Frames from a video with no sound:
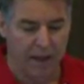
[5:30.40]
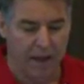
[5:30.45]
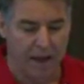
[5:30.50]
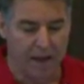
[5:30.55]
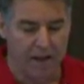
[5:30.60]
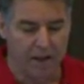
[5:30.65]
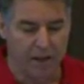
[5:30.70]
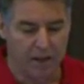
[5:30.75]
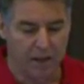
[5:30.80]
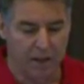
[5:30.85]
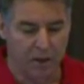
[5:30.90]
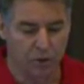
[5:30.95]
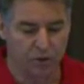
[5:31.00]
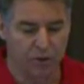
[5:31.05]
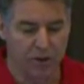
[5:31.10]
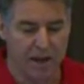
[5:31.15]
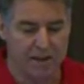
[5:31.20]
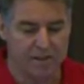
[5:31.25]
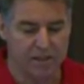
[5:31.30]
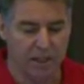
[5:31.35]
And it
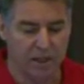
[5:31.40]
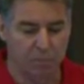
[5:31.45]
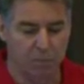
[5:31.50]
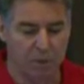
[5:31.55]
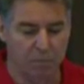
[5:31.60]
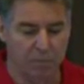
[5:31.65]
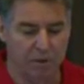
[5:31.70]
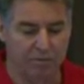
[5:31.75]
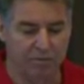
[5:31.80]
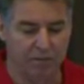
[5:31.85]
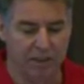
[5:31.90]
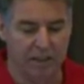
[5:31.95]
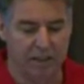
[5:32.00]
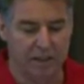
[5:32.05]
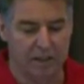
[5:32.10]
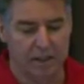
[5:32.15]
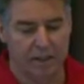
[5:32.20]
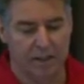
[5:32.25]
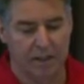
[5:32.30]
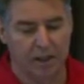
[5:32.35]
also has a commitment
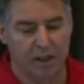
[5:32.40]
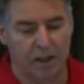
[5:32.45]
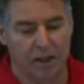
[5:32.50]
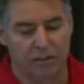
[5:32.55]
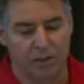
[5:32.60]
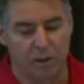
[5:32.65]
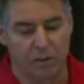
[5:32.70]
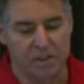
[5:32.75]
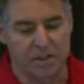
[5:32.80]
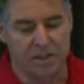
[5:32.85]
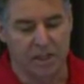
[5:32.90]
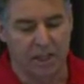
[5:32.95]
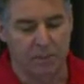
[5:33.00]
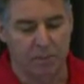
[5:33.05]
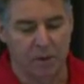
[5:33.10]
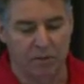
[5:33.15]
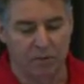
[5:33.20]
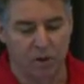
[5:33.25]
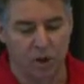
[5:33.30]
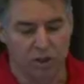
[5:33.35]
figure. So it's
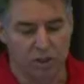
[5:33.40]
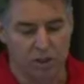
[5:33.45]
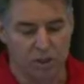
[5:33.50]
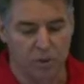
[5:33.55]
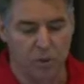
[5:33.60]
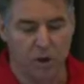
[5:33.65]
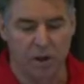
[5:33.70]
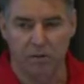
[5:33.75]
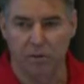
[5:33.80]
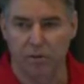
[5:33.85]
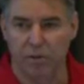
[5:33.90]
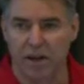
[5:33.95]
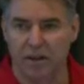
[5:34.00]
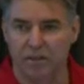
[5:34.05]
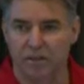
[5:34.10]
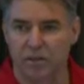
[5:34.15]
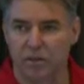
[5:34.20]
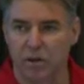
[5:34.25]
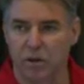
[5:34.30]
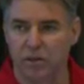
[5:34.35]
telling me I've got
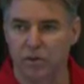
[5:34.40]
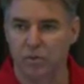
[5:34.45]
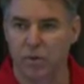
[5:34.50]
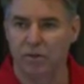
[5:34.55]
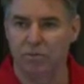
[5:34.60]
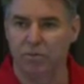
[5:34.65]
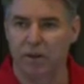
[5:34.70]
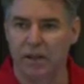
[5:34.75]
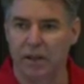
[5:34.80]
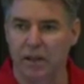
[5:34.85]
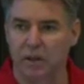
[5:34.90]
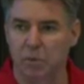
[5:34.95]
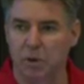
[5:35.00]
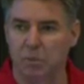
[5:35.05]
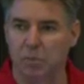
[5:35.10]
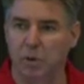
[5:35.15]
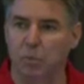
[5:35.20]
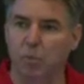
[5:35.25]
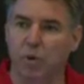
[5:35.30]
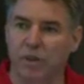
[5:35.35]
$200,000 roughly in
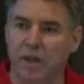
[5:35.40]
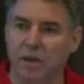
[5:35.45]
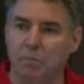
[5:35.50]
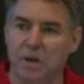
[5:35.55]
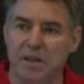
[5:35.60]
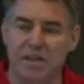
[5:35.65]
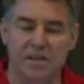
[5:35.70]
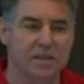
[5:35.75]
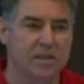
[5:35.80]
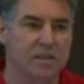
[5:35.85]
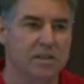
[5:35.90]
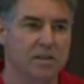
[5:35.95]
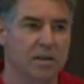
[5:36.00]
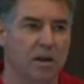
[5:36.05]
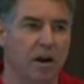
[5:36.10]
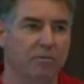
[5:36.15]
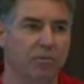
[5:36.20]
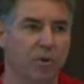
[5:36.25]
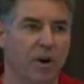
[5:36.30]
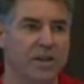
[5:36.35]
commitment. What that means is
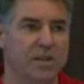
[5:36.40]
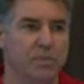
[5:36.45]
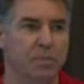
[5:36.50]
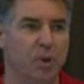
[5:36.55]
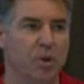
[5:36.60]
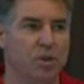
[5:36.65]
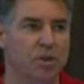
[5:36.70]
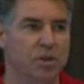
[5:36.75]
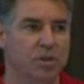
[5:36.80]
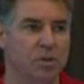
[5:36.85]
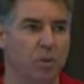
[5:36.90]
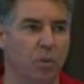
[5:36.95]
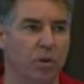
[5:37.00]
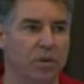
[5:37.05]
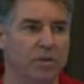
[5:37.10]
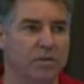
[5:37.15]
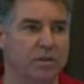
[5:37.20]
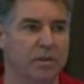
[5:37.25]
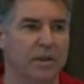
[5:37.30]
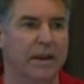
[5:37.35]
I've raised purchase
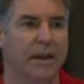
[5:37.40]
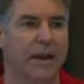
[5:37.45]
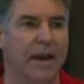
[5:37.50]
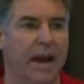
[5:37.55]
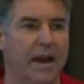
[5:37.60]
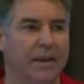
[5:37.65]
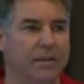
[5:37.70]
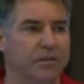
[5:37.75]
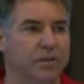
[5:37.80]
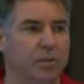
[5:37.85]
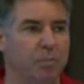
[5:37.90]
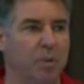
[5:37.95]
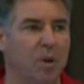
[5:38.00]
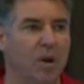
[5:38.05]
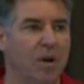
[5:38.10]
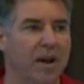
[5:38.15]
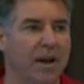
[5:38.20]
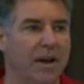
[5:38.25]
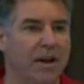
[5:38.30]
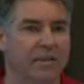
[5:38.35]
orders and the
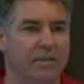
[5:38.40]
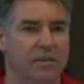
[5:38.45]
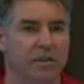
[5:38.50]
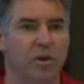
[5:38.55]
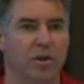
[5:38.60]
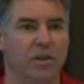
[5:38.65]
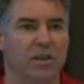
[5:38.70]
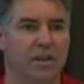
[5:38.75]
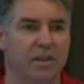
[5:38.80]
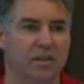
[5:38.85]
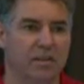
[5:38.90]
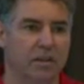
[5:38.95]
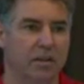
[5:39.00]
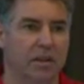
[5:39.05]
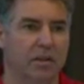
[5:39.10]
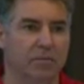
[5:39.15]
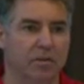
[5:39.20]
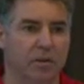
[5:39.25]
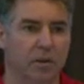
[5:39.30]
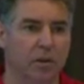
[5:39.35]
supplier has not yet
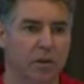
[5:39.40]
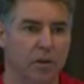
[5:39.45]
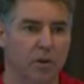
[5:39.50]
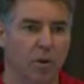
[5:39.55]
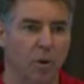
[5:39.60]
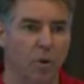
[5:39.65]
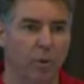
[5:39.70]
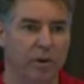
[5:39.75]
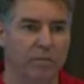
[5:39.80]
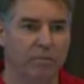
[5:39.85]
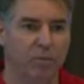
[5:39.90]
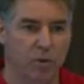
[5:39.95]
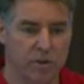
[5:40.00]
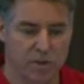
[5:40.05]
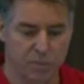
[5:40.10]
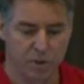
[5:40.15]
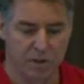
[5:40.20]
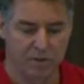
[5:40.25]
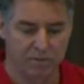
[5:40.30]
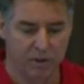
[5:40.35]
delivered or
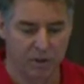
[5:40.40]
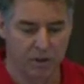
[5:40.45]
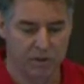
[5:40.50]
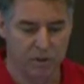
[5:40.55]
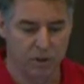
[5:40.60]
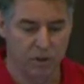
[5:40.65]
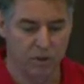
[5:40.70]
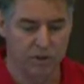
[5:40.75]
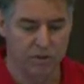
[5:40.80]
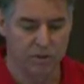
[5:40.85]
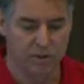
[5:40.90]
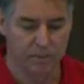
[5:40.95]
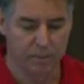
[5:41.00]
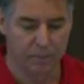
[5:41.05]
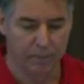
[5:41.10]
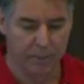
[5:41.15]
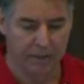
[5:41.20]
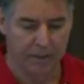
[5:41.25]
invoiced me for those goods.